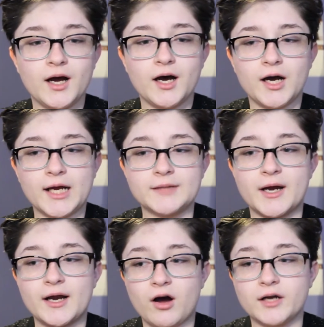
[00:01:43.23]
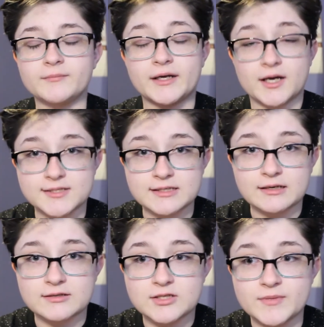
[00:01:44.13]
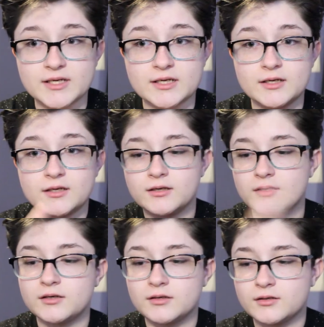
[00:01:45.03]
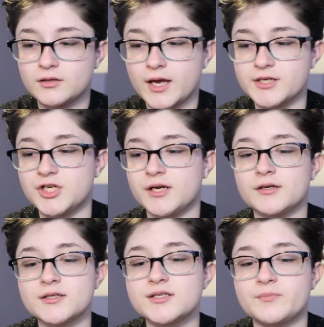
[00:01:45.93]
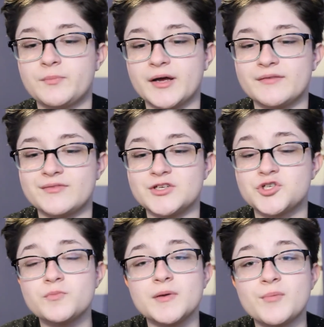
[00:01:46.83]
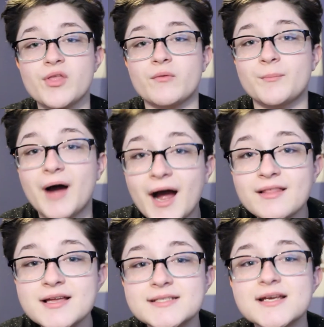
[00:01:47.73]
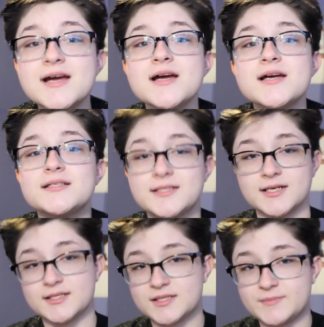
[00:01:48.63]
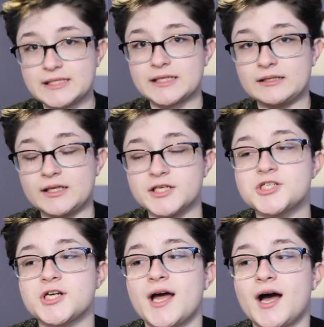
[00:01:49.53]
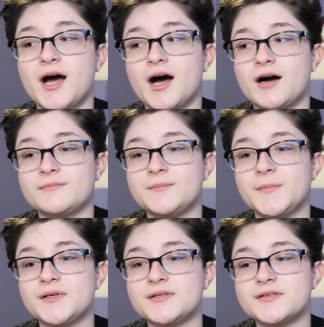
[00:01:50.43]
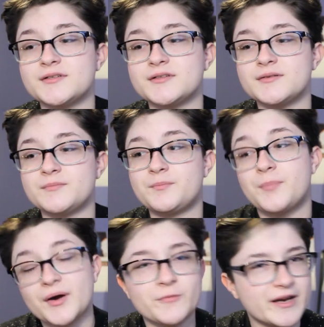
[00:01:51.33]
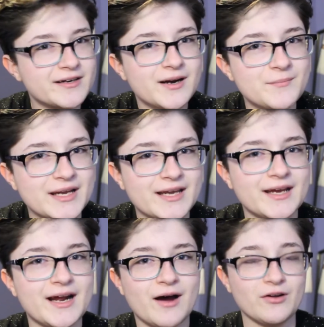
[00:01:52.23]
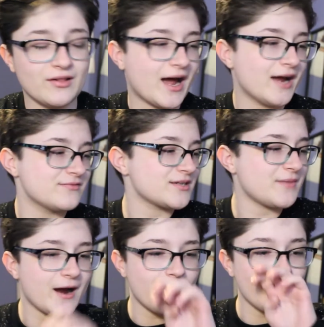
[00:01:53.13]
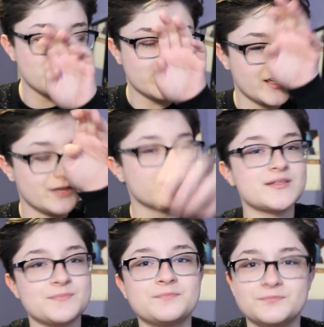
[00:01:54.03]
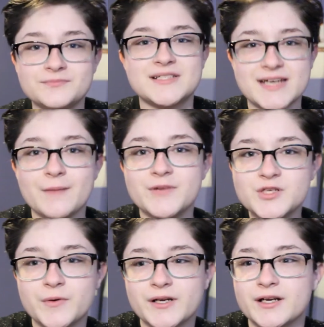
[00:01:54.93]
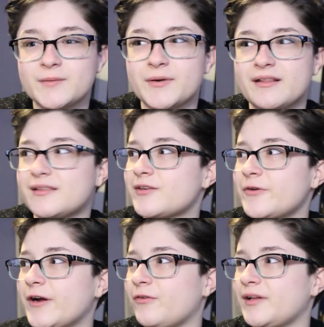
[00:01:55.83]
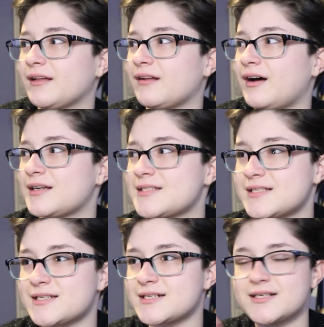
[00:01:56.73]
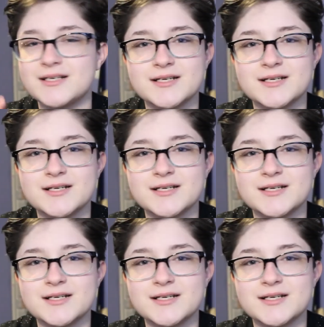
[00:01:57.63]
and my aunt and my cousin got to be engineers, but the 2 people that were pilots didn't speak English. But we ended up making it out alive somehow. It was damaged pretty good, but I think we only lost